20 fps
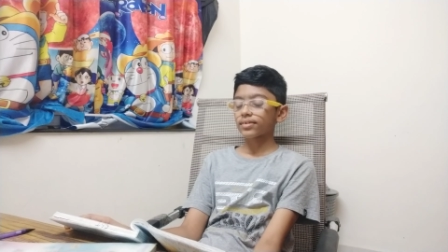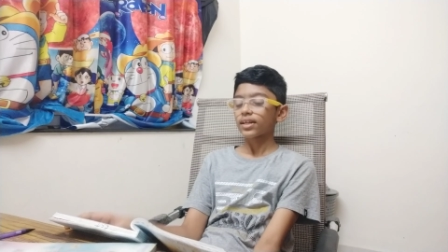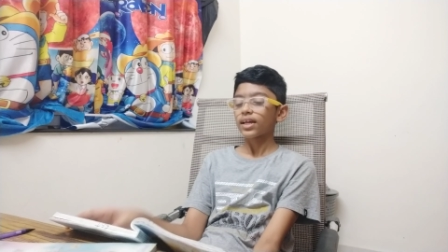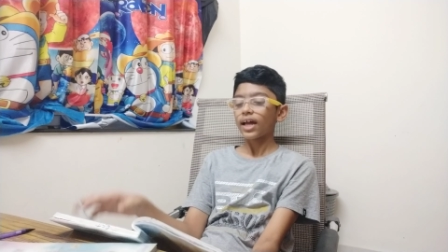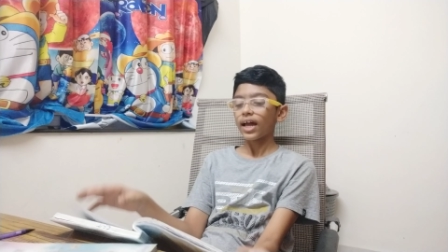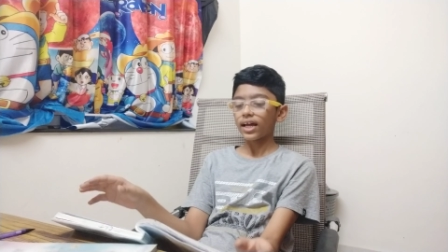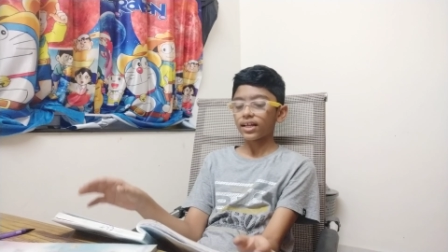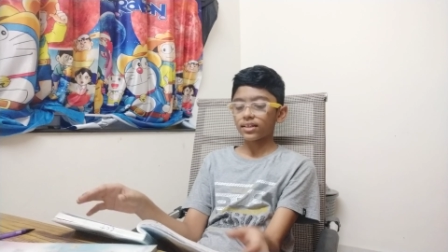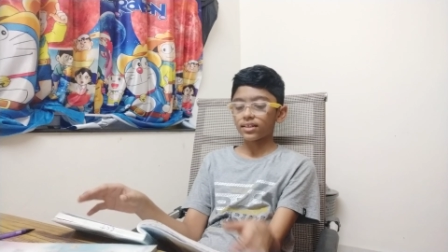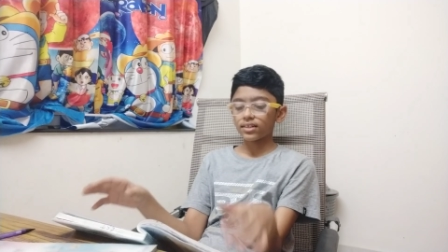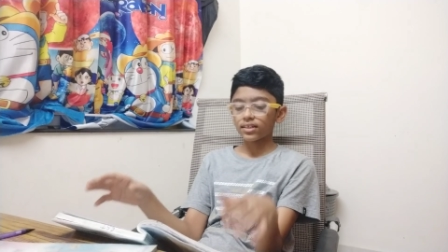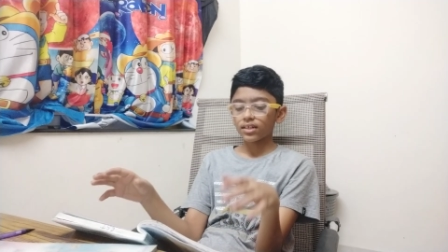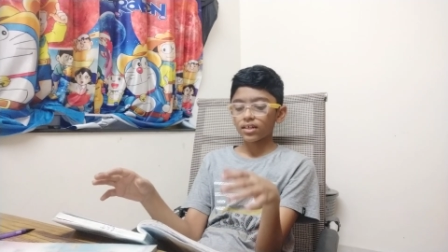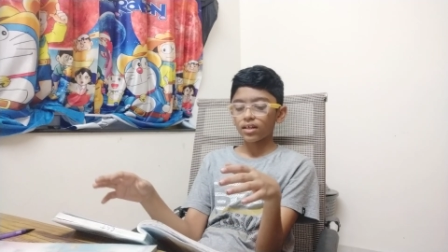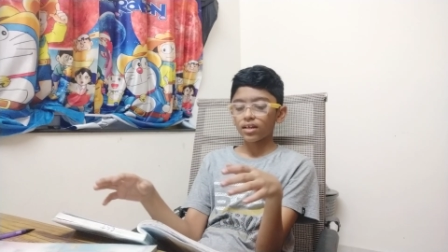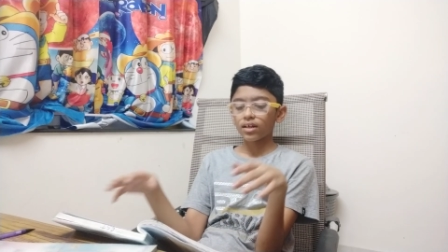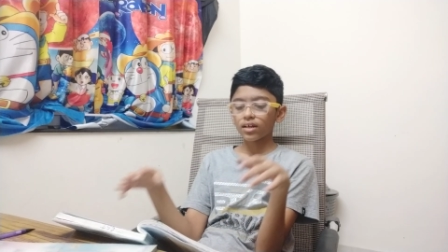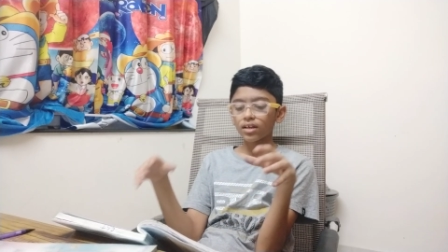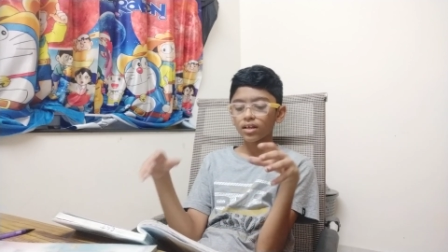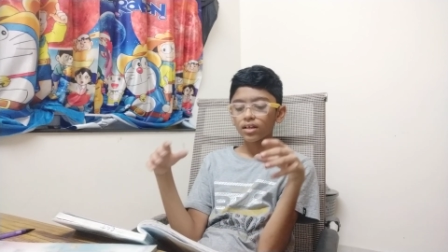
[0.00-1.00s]
And
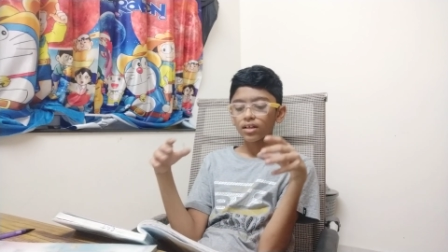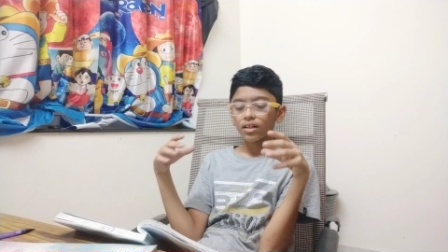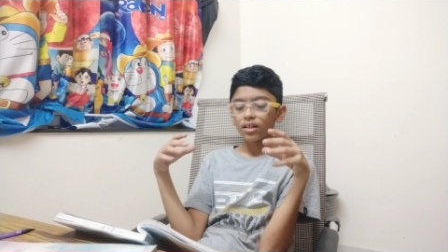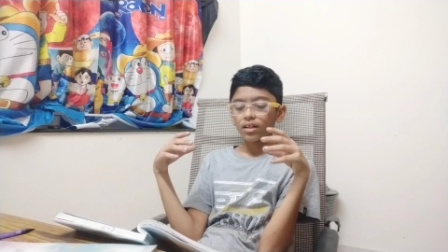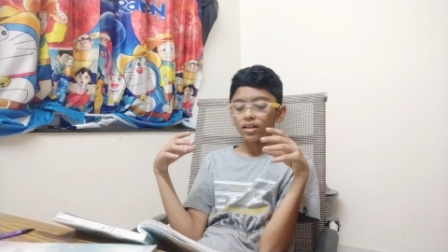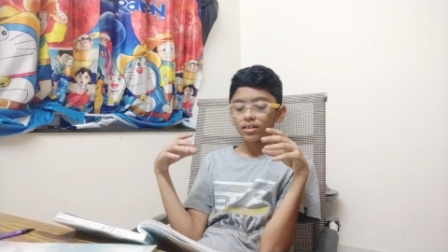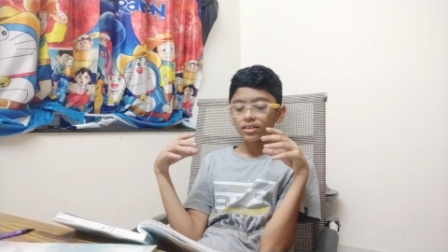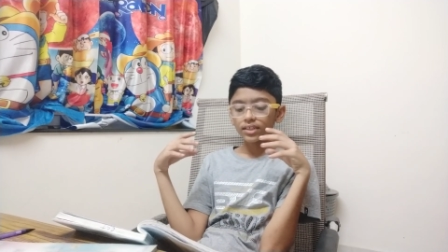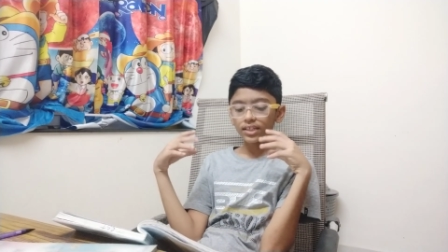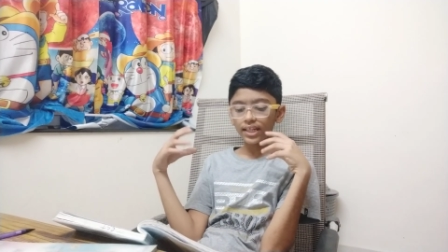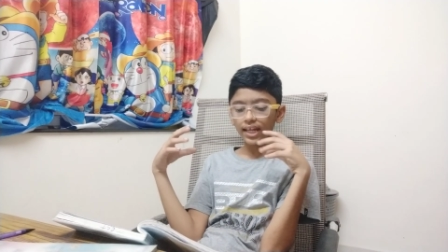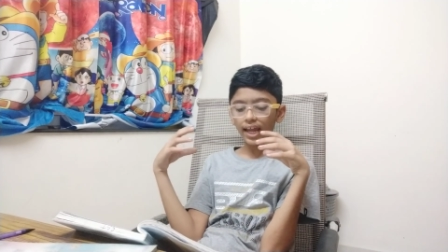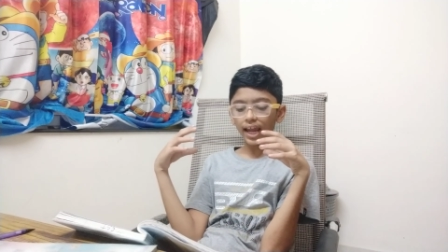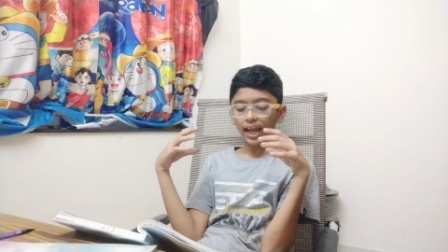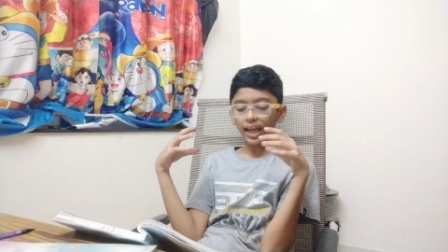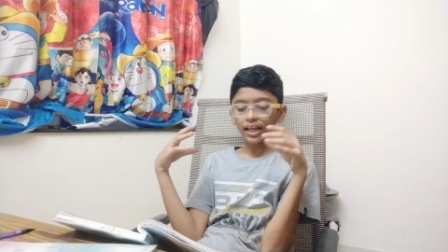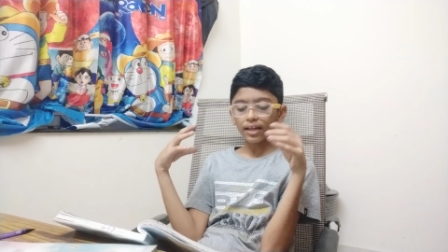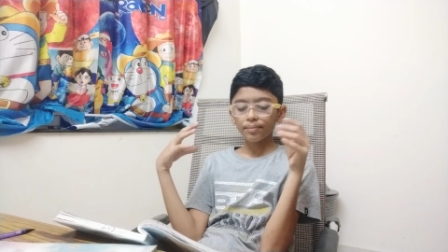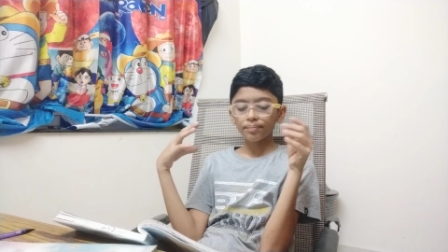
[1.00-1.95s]
they